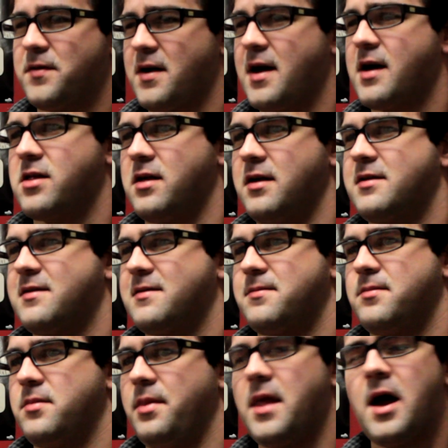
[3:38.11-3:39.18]
It's
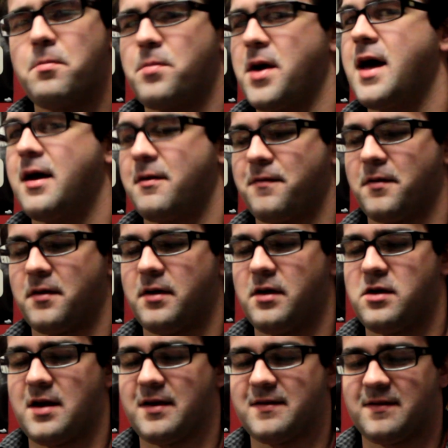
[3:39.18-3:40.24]
not bad for a
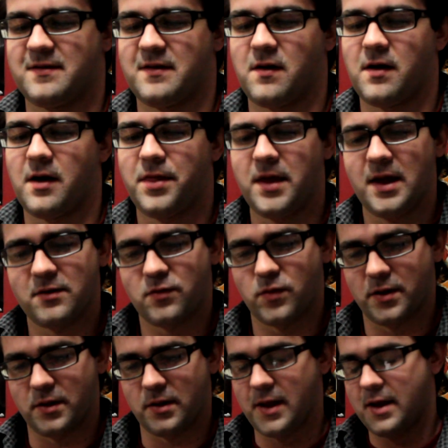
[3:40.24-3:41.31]
Genesis era. I think it's
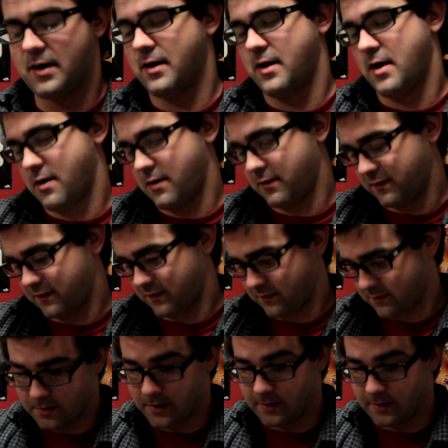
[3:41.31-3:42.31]
one of the later eras.